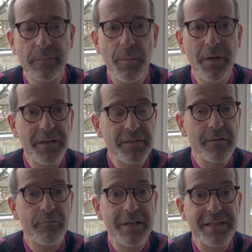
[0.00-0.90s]
Part of
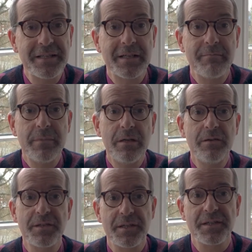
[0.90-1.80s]
the reason it
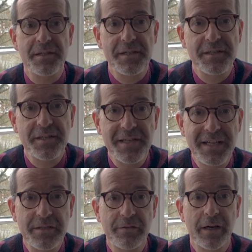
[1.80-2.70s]
amuses is its
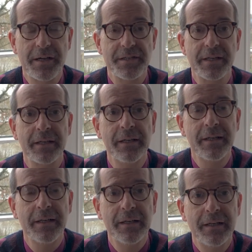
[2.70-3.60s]
satirizing
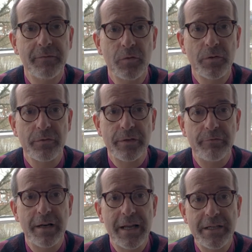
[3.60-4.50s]
of ordinary
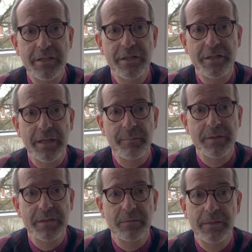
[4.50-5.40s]
relationships.